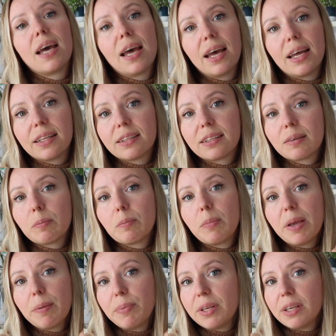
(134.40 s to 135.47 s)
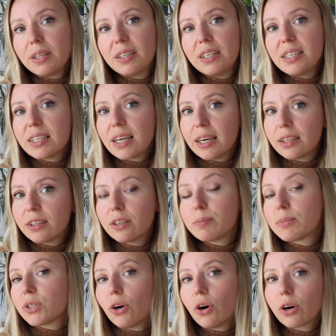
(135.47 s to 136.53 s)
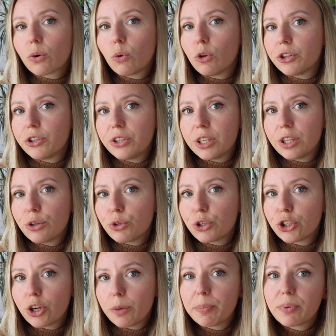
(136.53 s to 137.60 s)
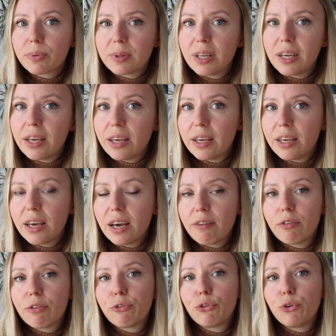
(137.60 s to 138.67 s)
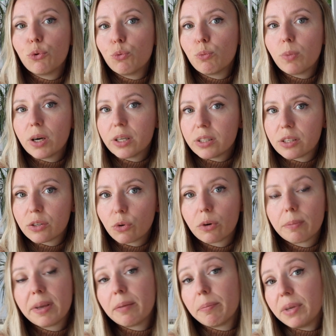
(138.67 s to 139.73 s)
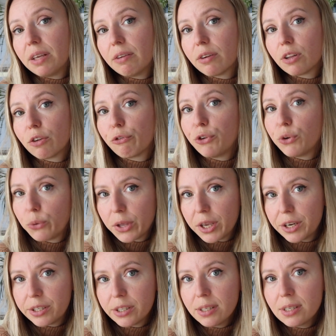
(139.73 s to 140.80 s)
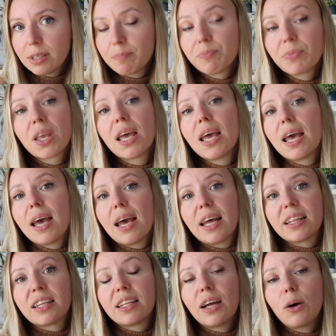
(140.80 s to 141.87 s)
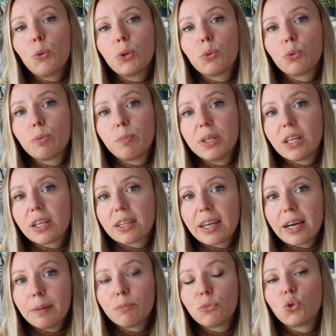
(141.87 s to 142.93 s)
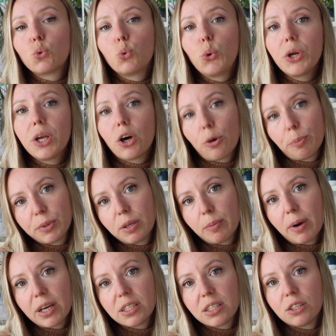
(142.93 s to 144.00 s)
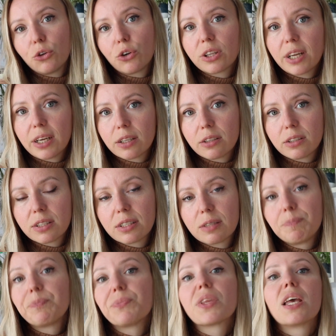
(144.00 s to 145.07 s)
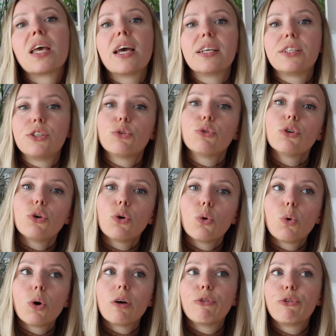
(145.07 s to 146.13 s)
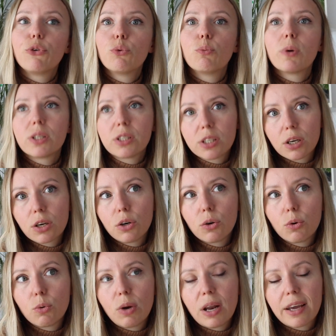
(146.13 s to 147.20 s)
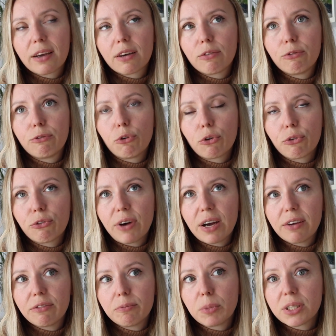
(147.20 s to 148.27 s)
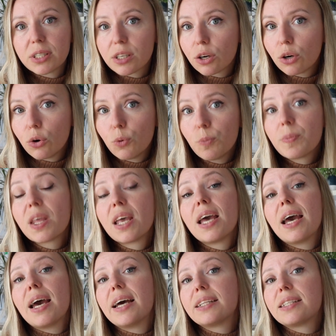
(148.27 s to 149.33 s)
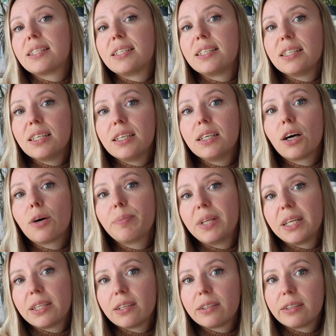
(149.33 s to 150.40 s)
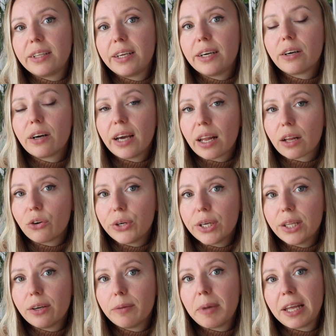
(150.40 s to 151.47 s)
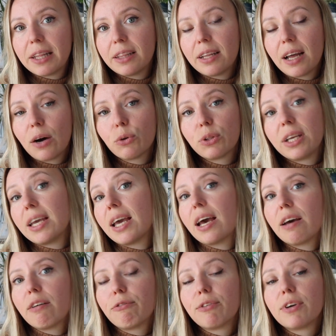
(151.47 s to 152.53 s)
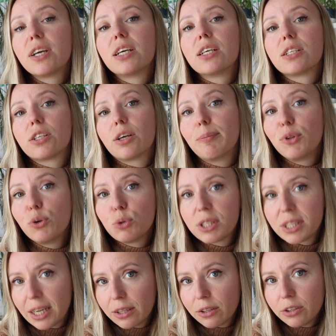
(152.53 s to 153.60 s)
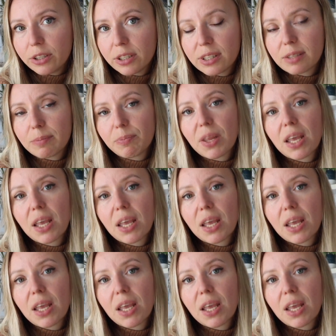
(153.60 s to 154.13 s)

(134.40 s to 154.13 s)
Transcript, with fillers: And maybe these items are older in your shop, they have a few months or maybe even a few years. And now it would be the time to re-optimize your titles. As you know, a few months ago, like four or five months ago, Etsy updated their algorithm and now they have some new standards.